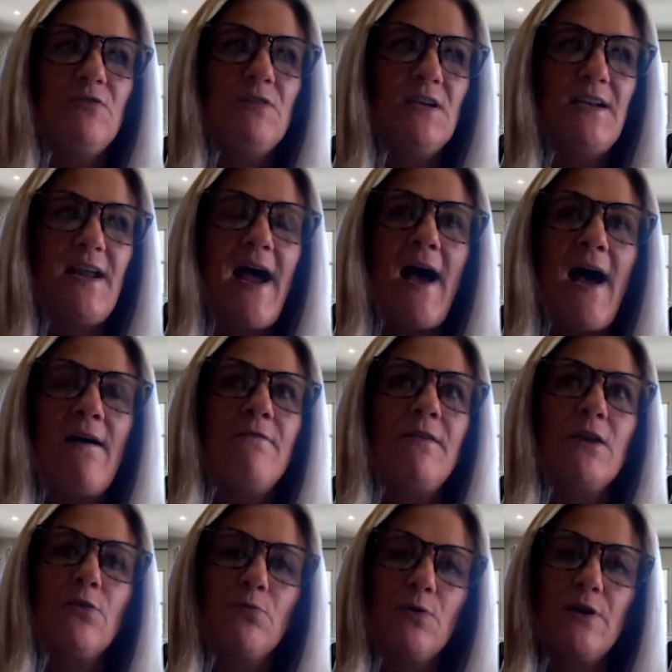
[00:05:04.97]
you need to have
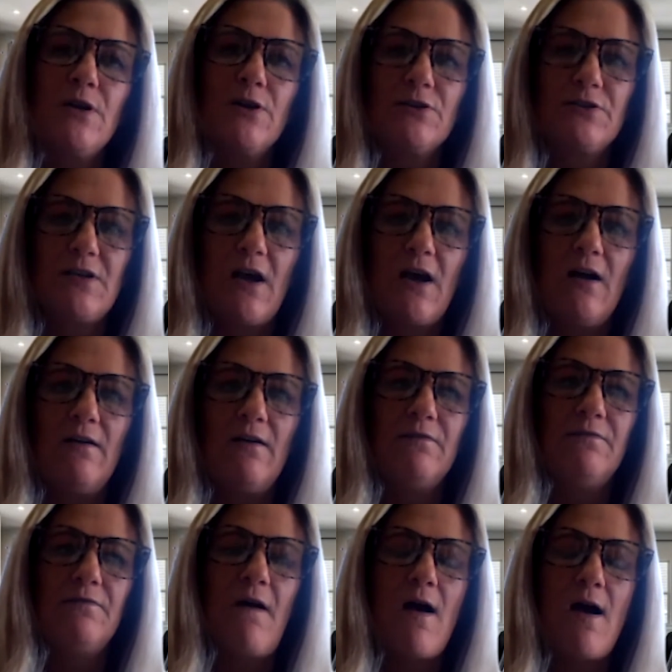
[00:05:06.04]
like 3 years
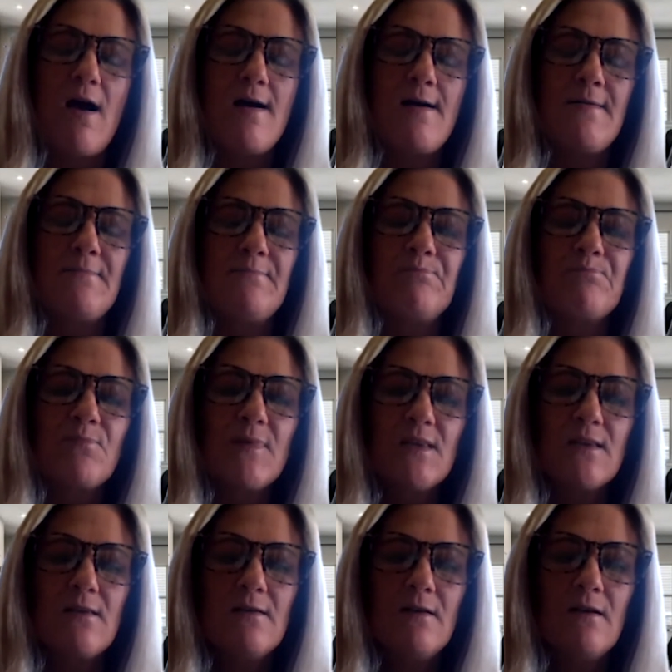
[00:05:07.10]
of
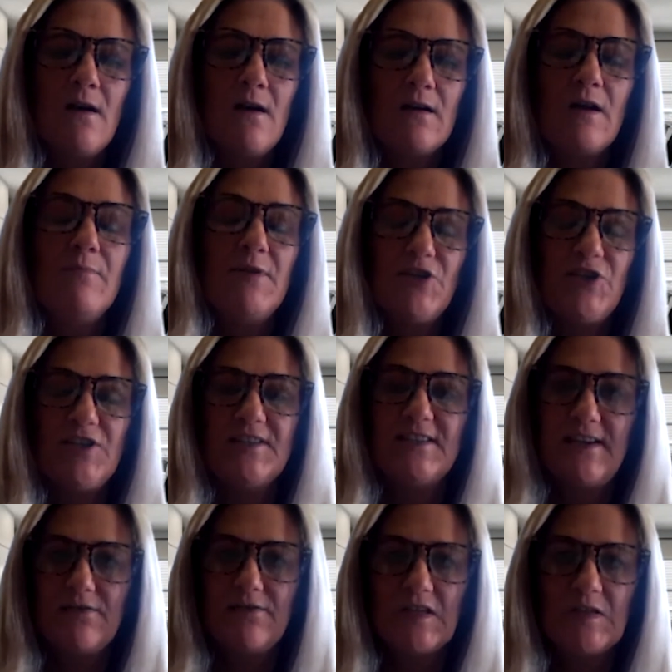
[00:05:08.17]
commission
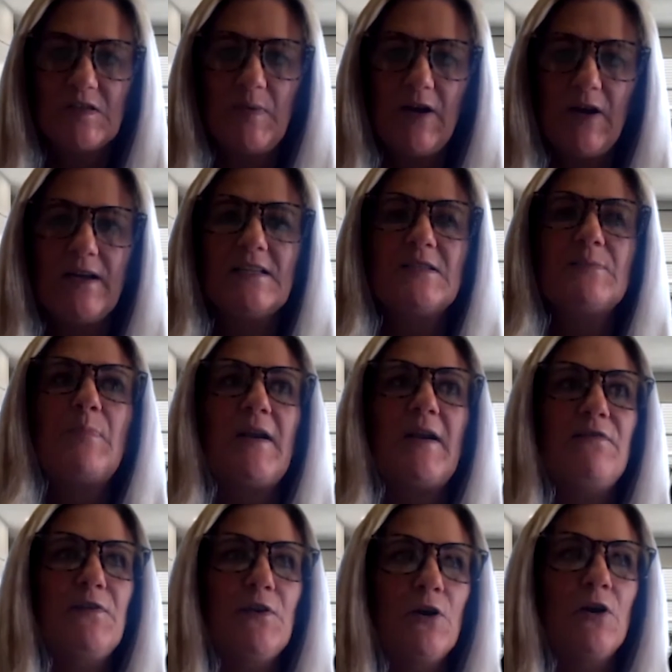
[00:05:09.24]
sales experience. But
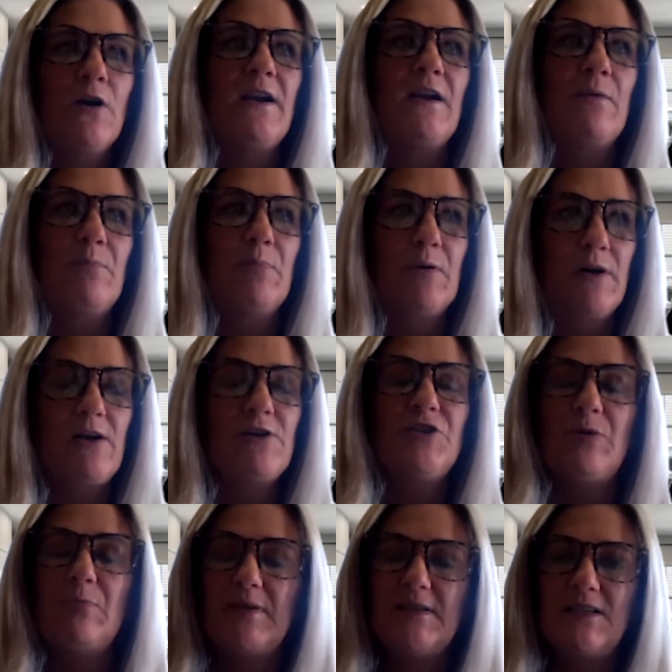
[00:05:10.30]
if you're in a
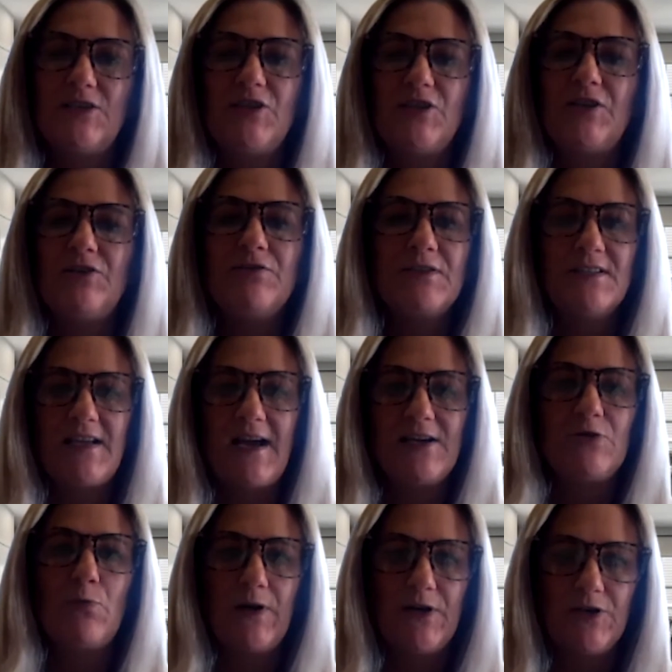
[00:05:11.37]
production position, you decide
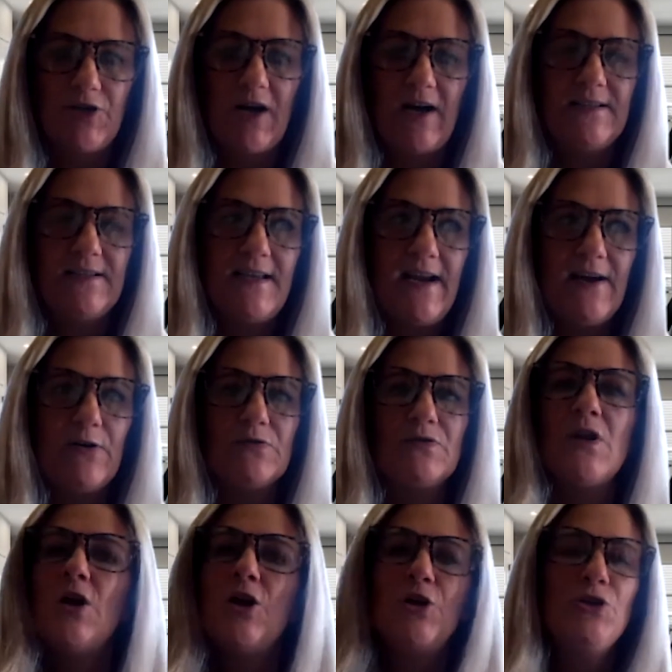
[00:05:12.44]
you want to try sales,
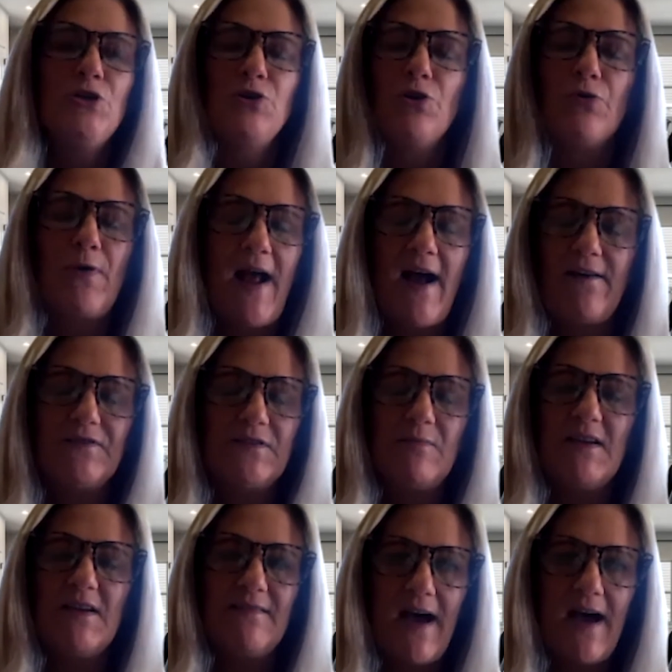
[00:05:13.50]
you don't have to
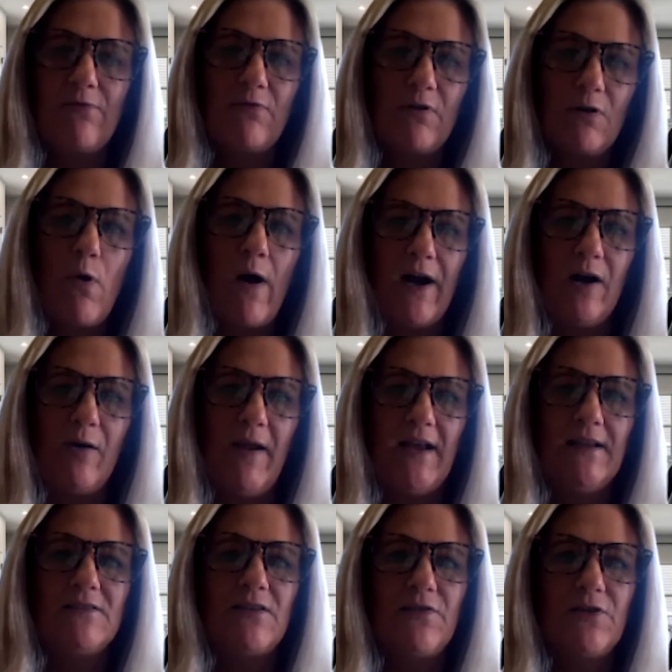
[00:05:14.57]
meet that
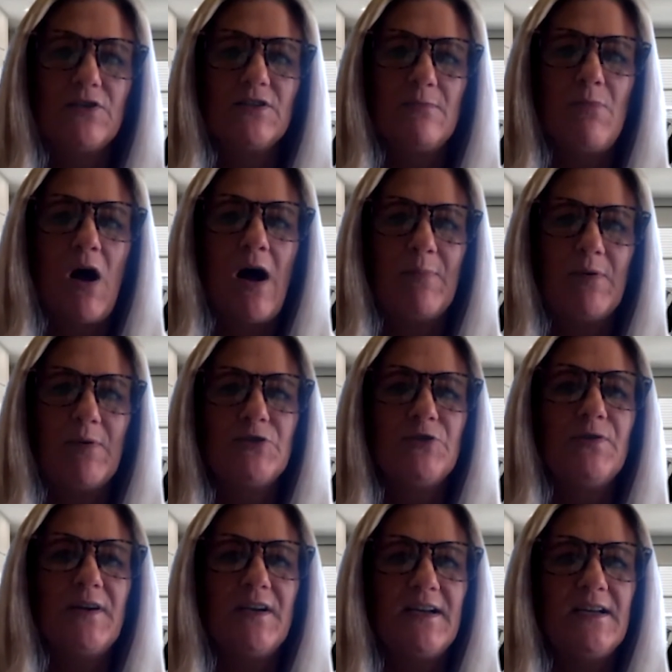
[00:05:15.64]
requirement. So there's some
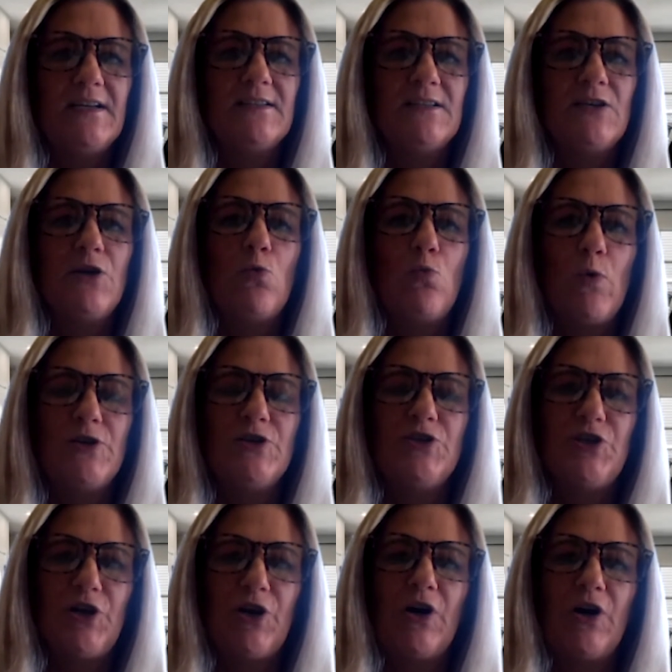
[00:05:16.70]
opportunities,
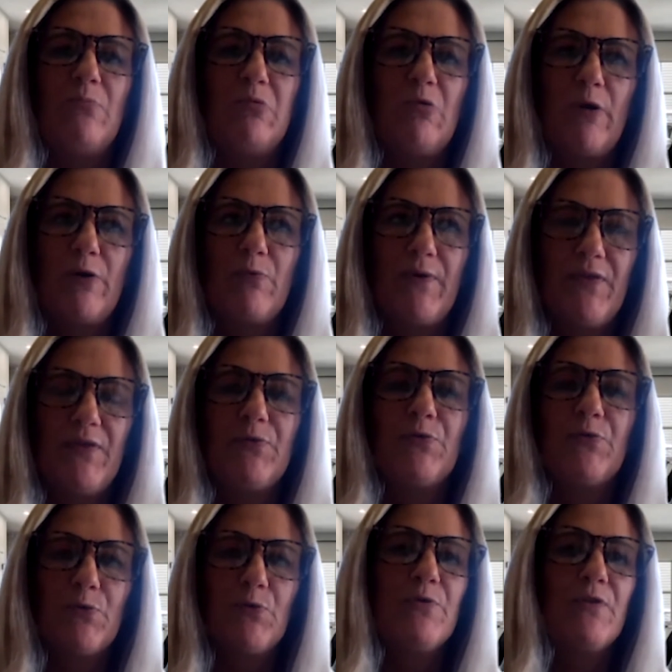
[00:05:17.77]
once you're employed
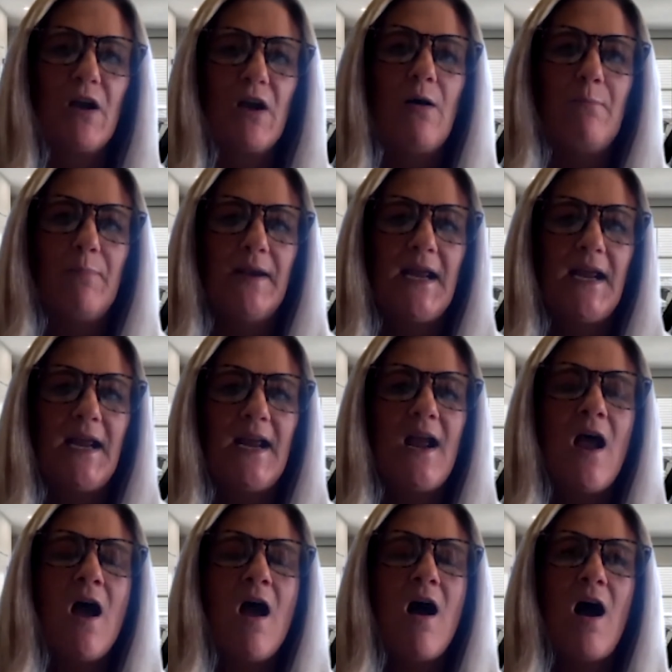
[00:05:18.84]
through the company.
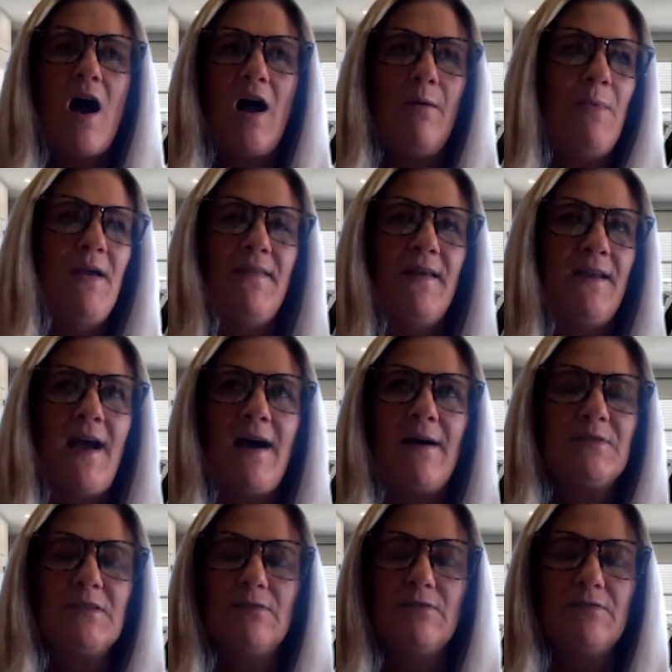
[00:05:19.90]
And then
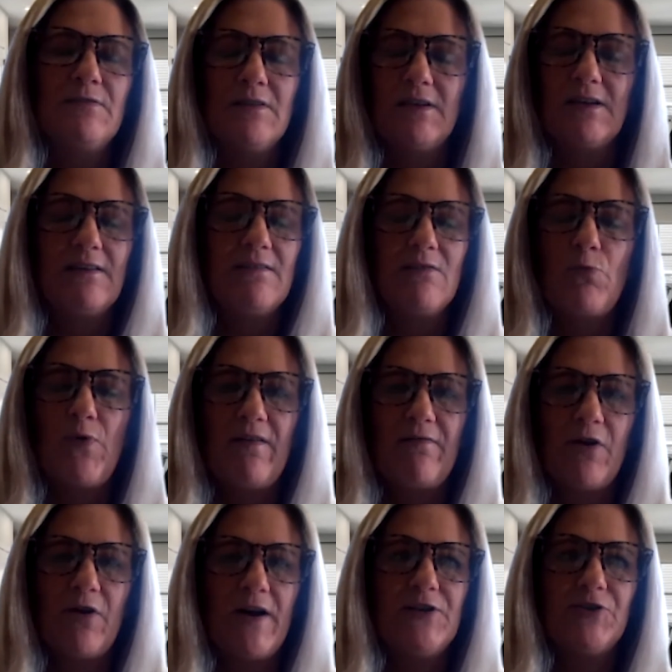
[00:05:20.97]
absolutely, we
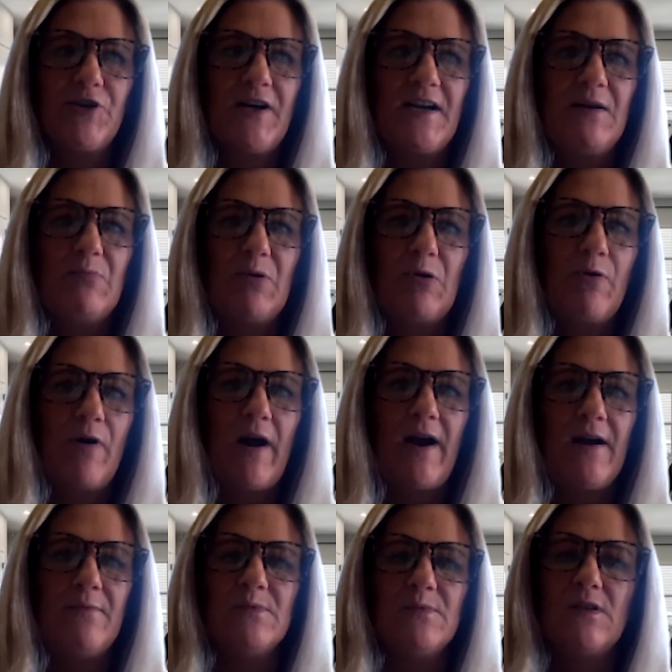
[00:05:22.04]
have great training
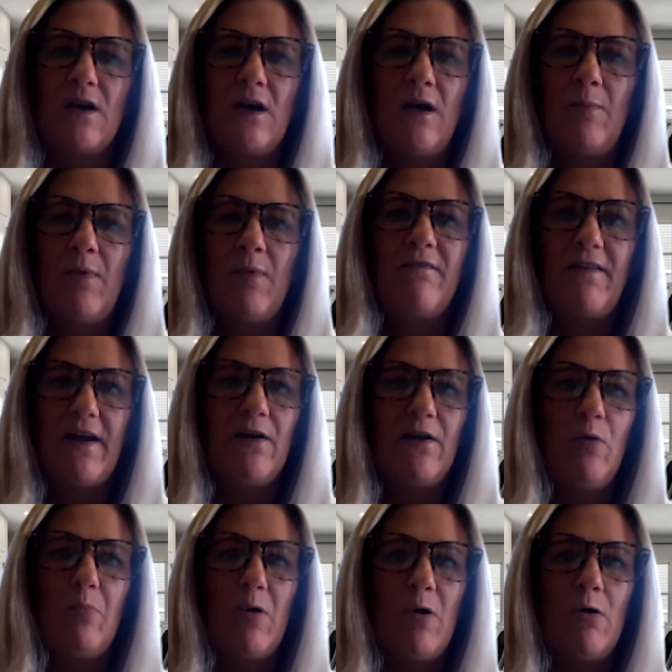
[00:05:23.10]
programs
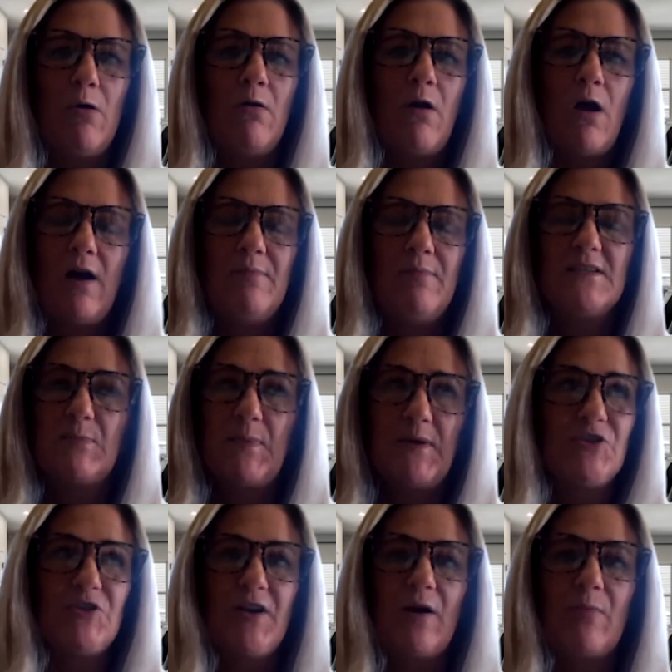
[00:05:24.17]
available,
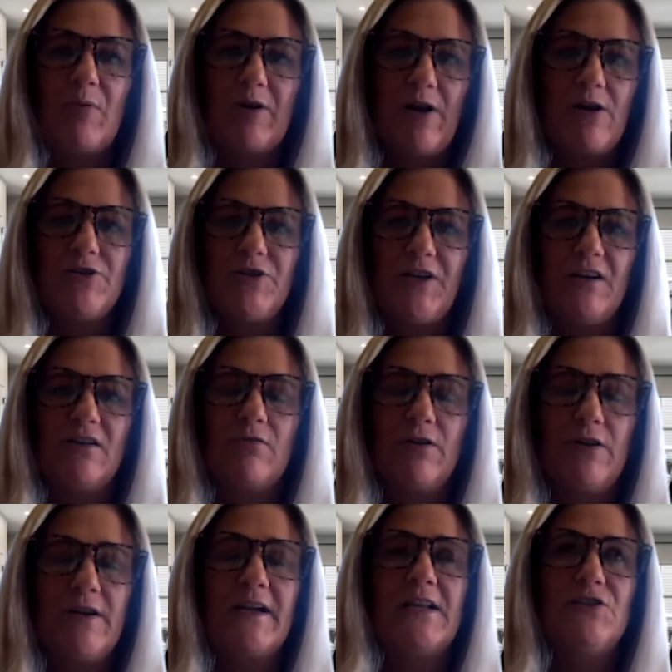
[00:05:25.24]
especially our production
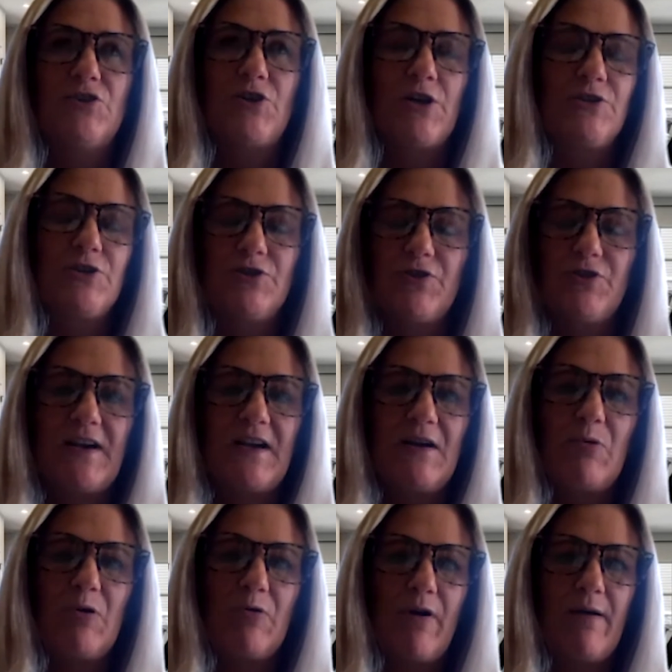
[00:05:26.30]
construction
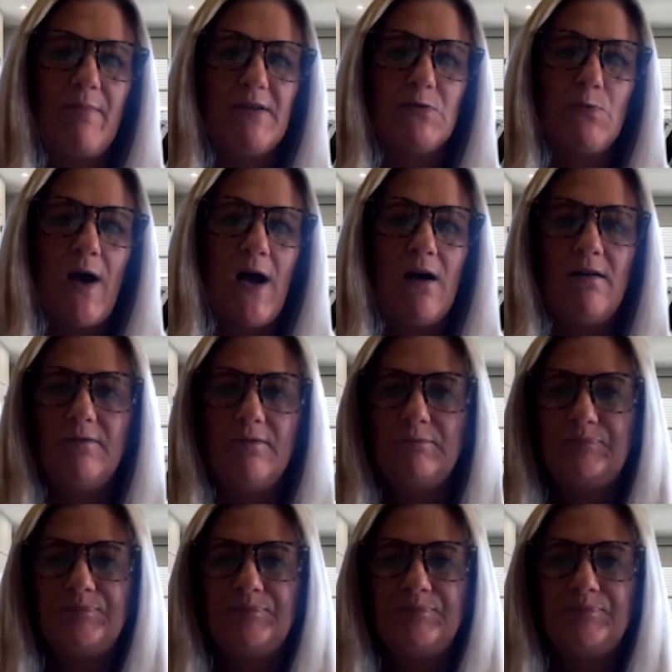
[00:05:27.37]
training program as well.